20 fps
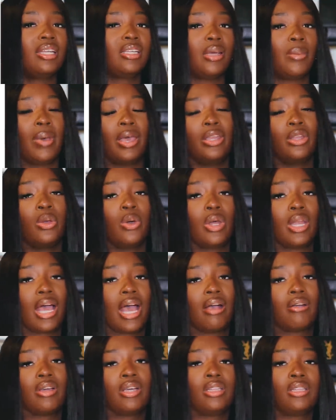depending on
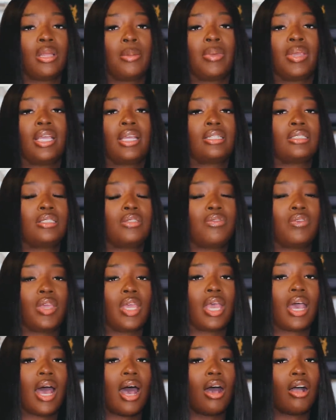how good the pants
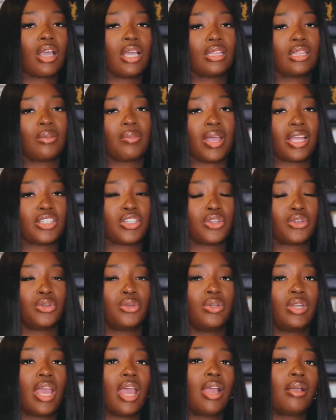fit i'll get the matching
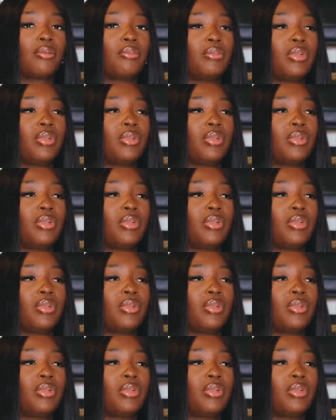crew neck